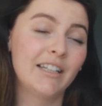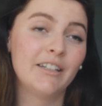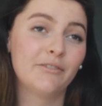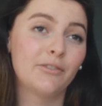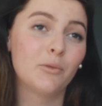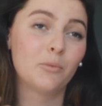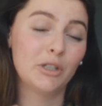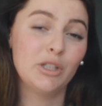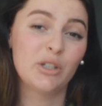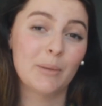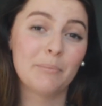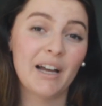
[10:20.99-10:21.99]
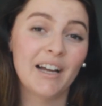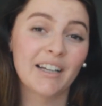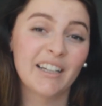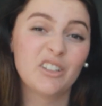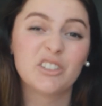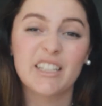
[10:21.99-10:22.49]
And then when you come
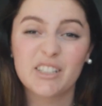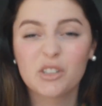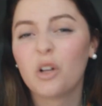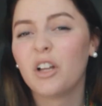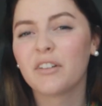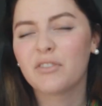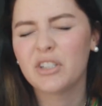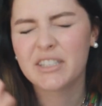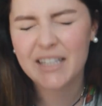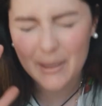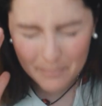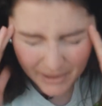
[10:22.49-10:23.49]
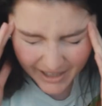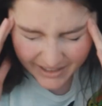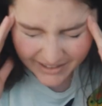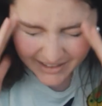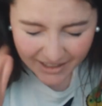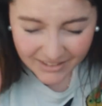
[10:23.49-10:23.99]
back, it'll take so long for you to get
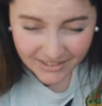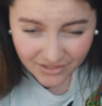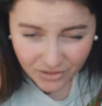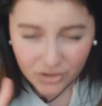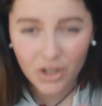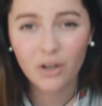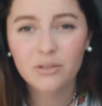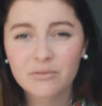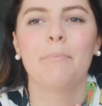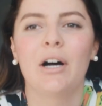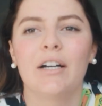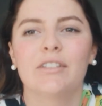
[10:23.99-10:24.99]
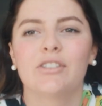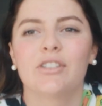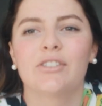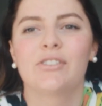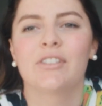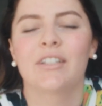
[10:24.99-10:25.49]
back in that zone. But
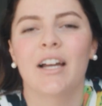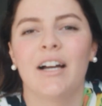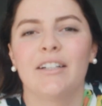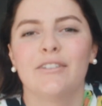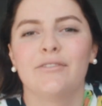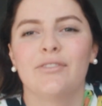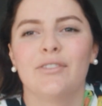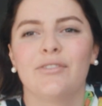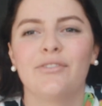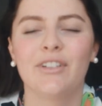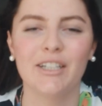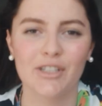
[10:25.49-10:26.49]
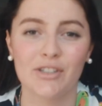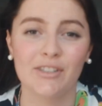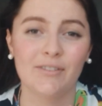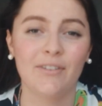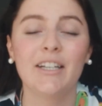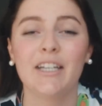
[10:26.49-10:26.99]
just to kind of finish
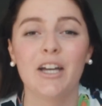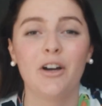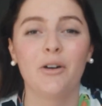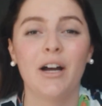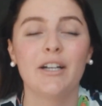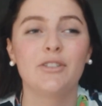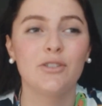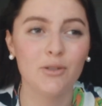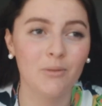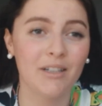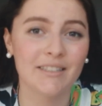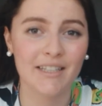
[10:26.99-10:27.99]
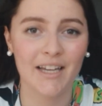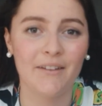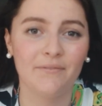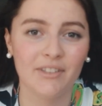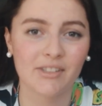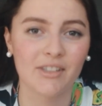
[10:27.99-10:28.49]
this video, I do want to
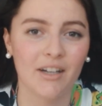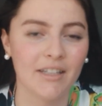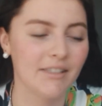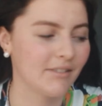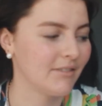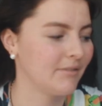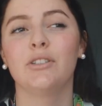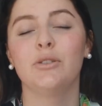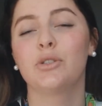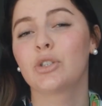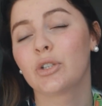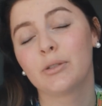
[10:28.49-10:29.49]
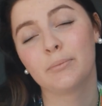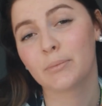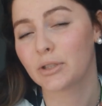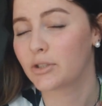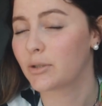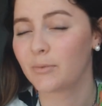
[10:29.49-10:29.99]
emphasize you shouldn't
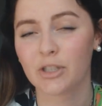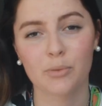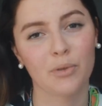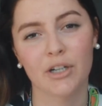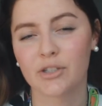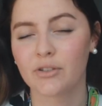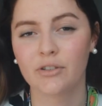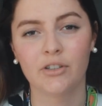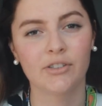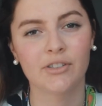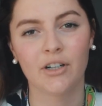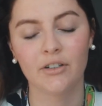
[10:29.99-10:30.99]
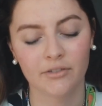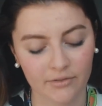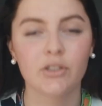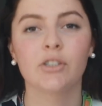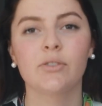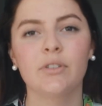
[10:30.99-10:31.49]
put too much pressure on yourself.
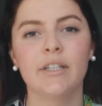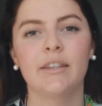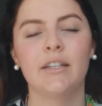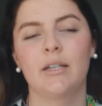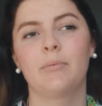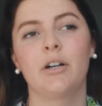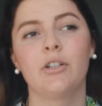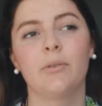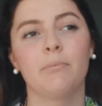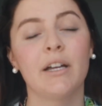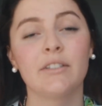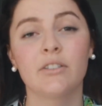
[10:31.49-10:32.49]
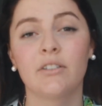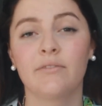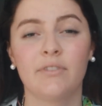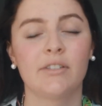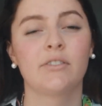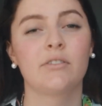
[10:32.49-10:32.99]
Just really think about your mental
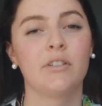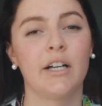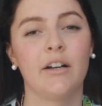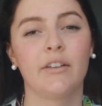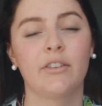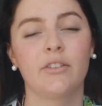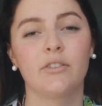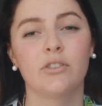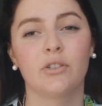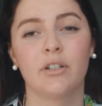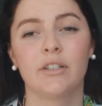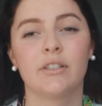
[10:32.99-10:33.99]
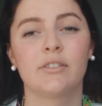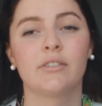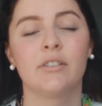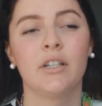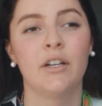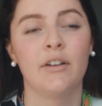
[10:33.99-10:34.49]
and physical health during
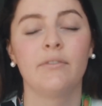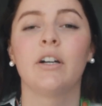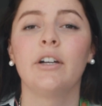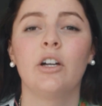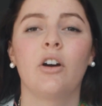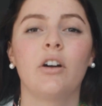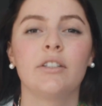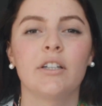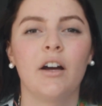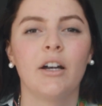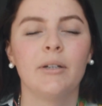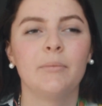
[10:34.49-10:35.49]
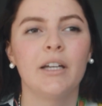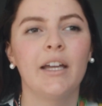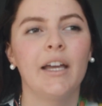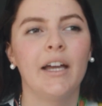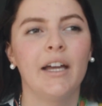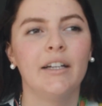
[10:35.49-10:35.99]
this very hard time
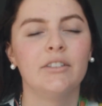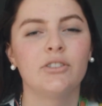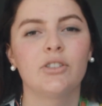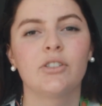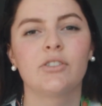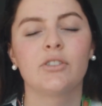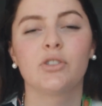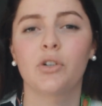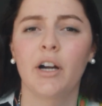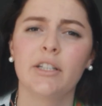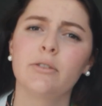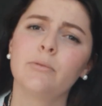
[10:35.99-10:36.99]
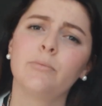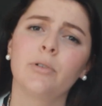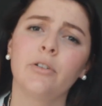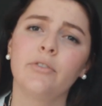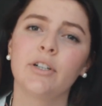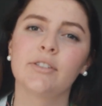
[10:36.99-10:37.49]
and just trying to
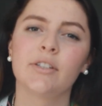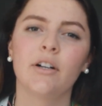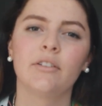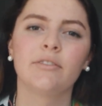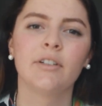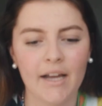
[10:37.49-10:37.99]
improve yourself.